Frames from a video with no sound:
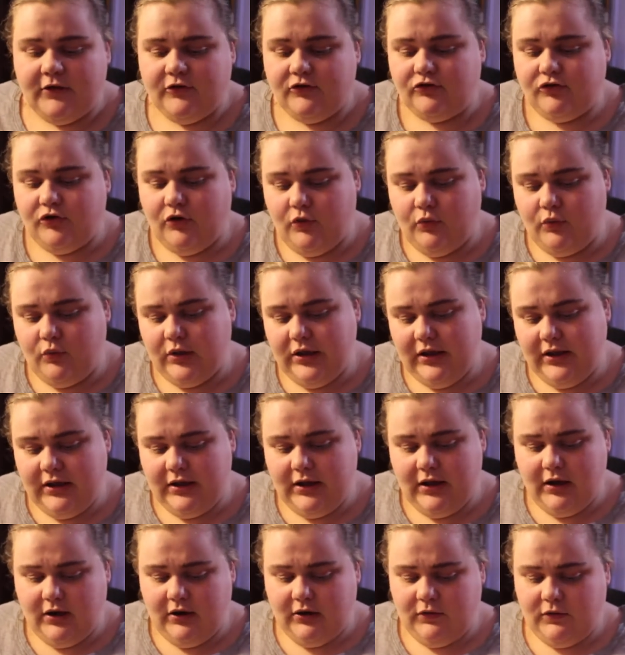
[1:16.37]
So
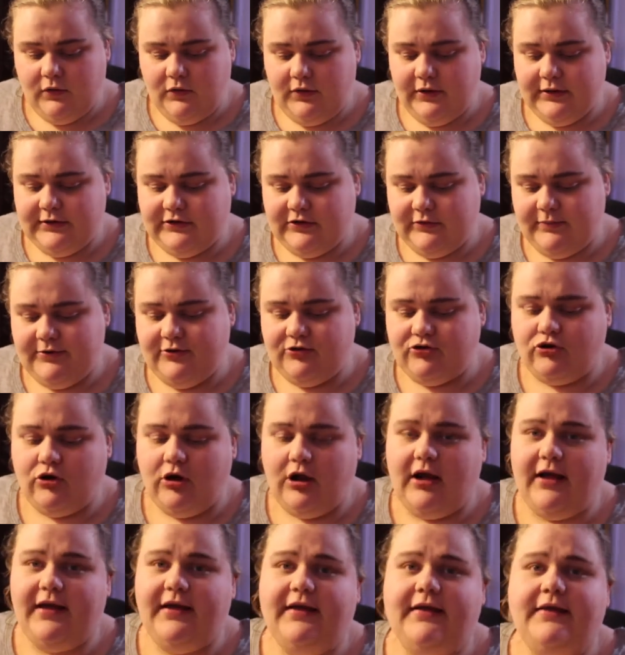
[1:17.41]
we are going to be
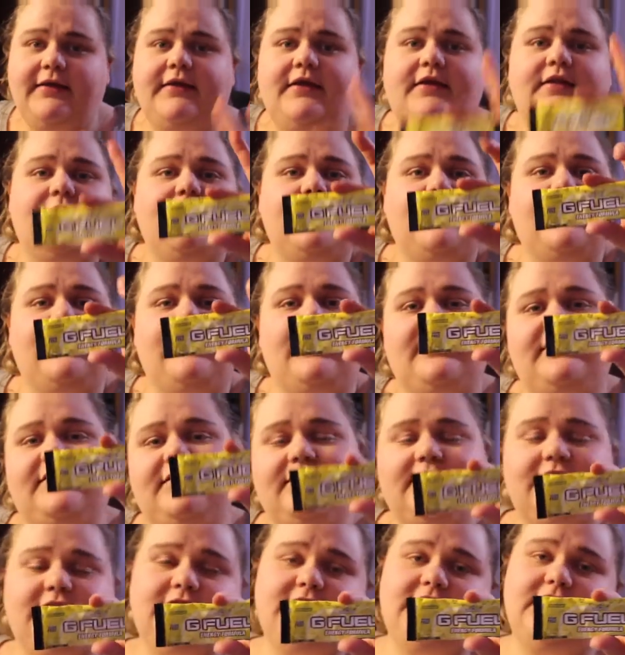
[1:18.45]
trying the
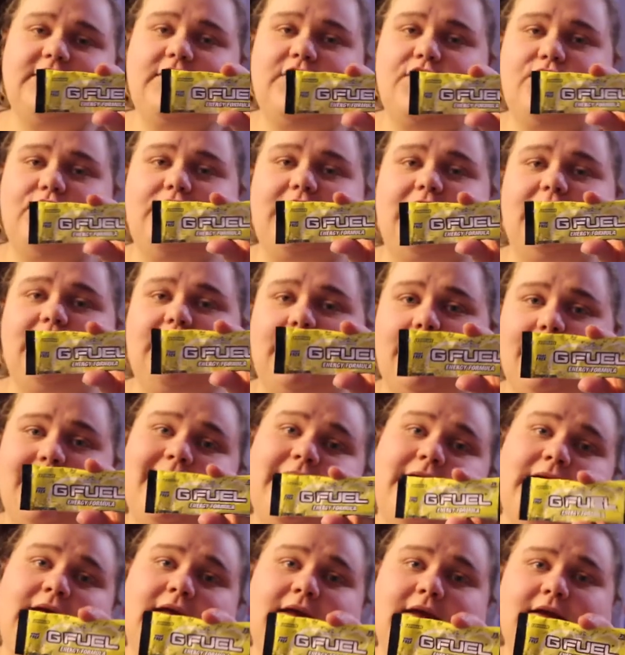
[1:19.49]
discontinued
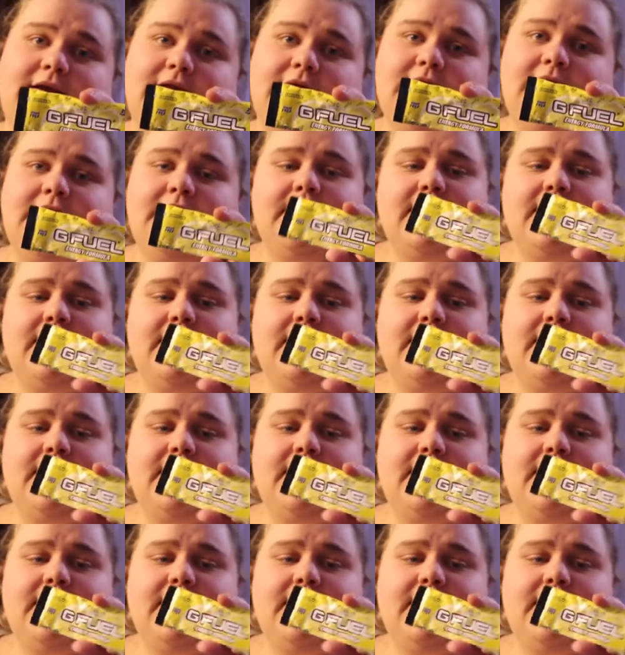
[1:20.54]
lemonade.